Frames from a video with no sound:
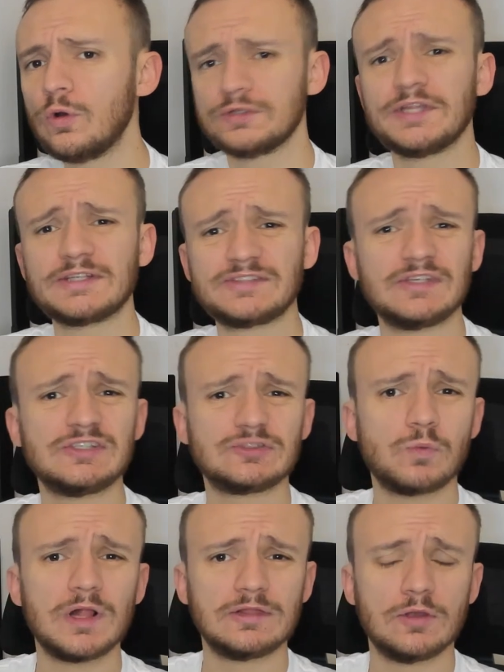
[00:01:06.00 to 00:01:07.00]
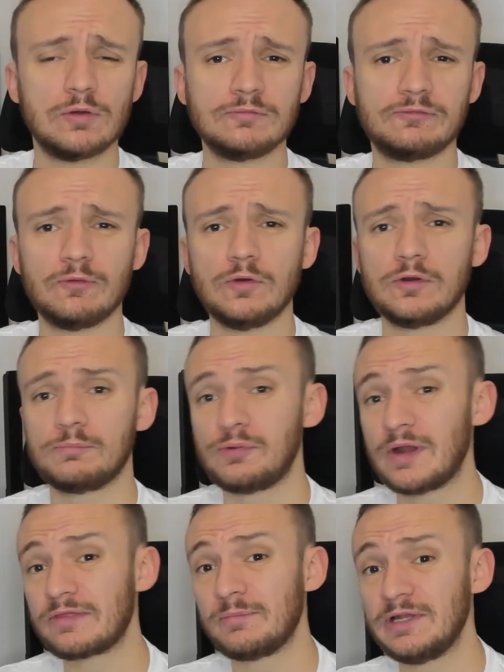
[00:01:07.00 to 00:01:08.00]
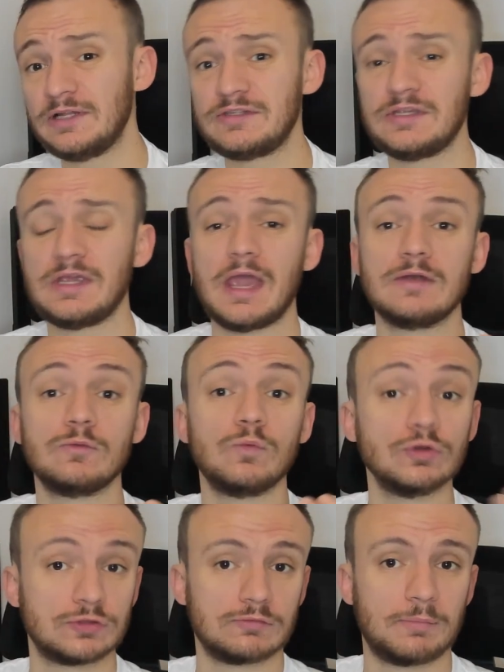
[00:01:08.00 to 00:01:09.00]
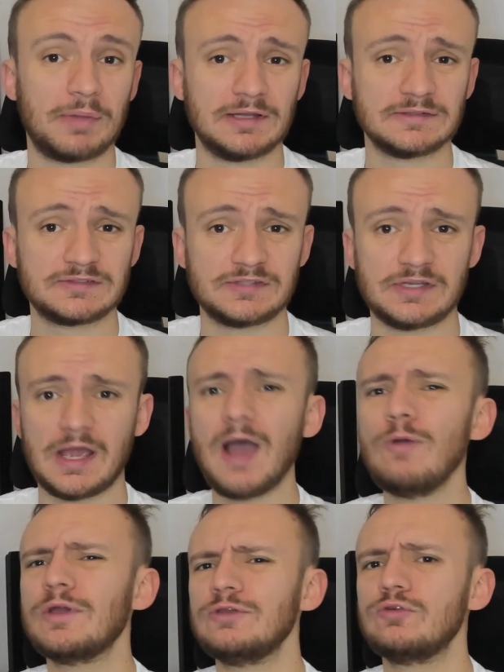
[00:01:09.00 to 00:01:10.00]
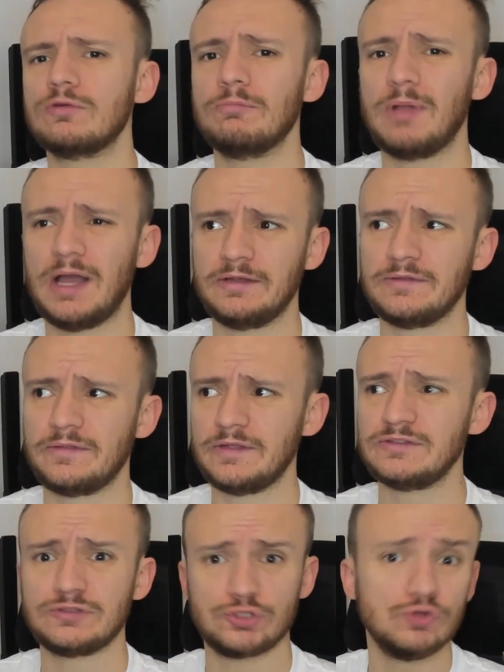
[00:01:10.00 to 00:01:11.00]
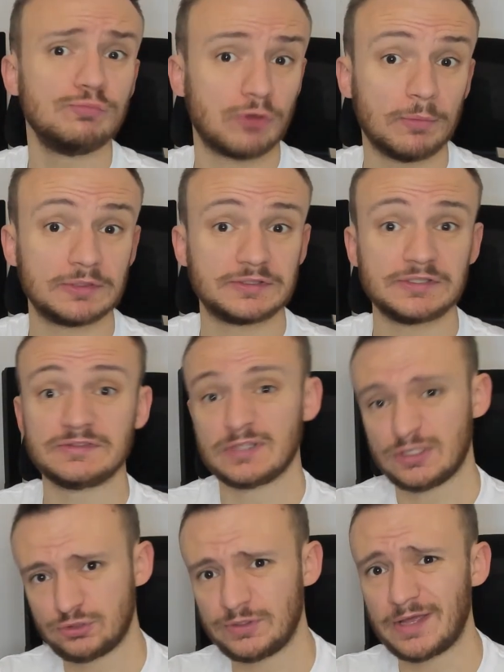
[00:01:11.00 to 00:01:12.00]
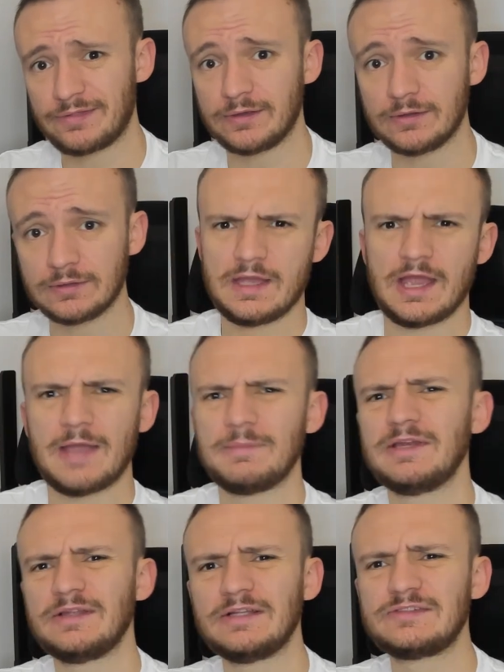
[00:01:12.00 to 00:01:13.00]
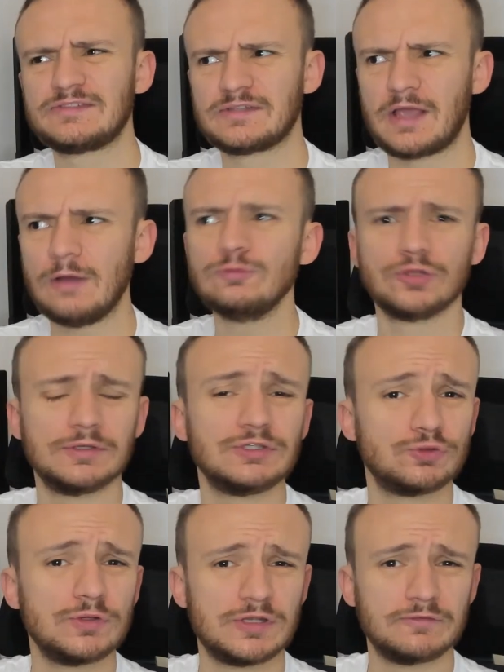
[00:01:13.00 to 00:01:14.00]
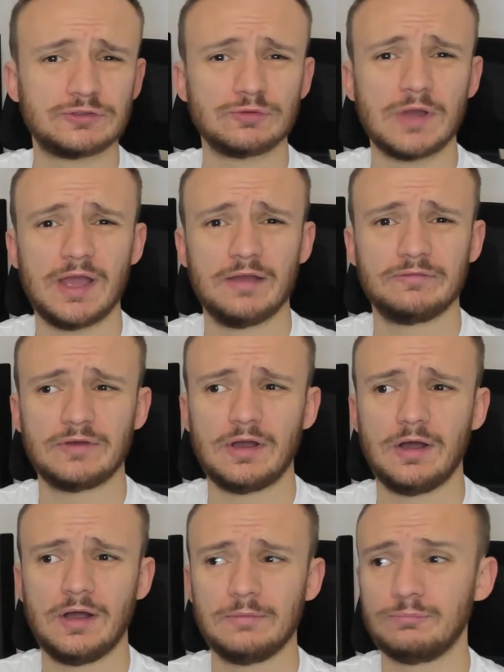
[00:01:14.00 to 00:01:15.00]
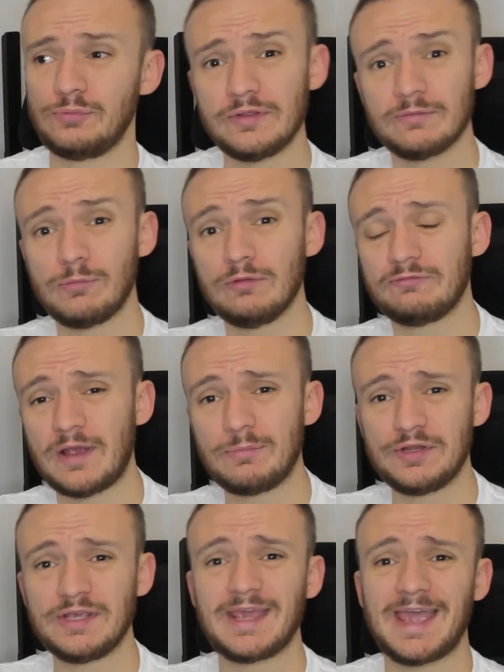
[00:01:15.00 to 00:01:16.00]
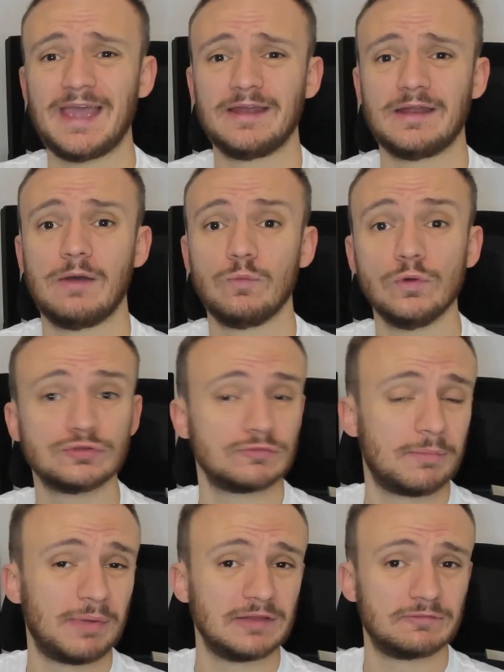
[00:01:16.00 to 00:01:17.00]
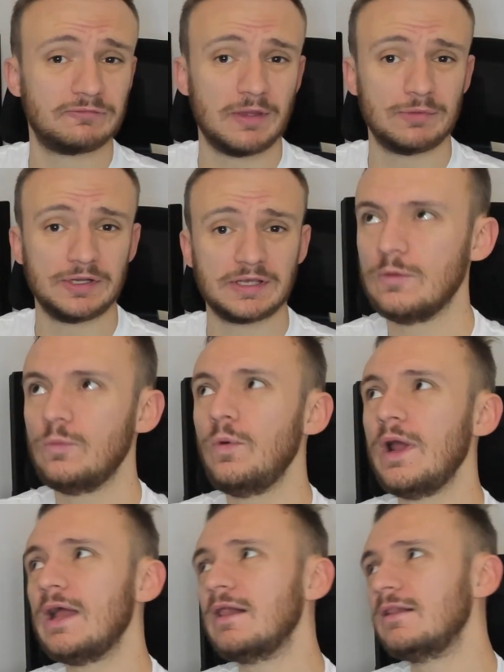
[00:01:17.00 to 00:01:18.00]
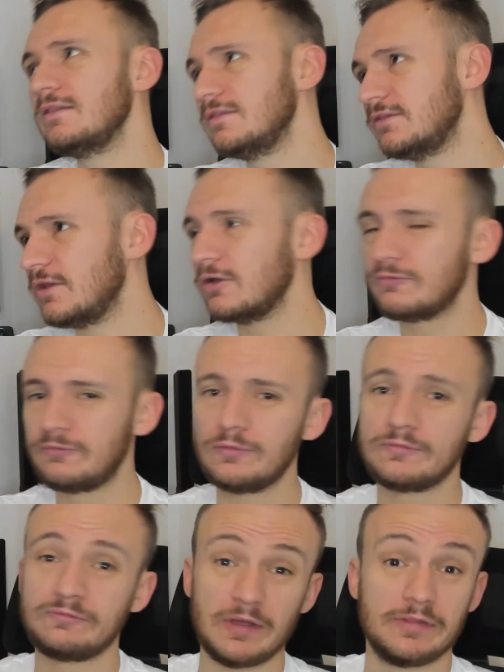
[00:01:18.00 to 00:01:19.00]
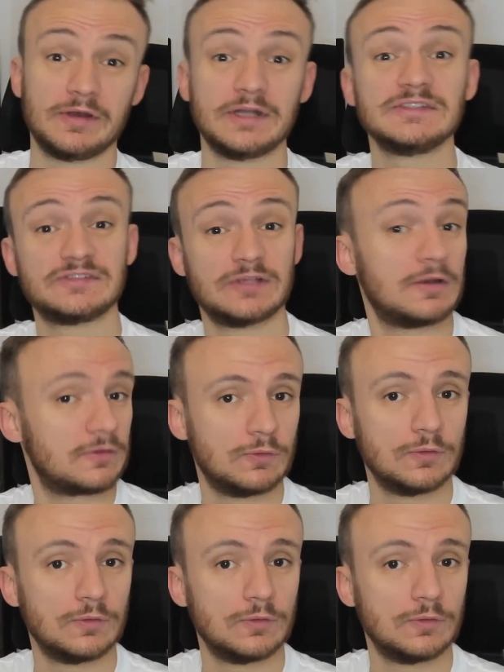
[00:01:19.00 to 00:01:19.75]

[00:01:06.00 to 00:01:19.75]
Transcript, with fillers: Gore-Tex is well known for breathability and water repellency. How can you combine these two properties together? I mean, it's counterintuitive to have a breathable fabric and a water-repellent fabric, well, not for father and son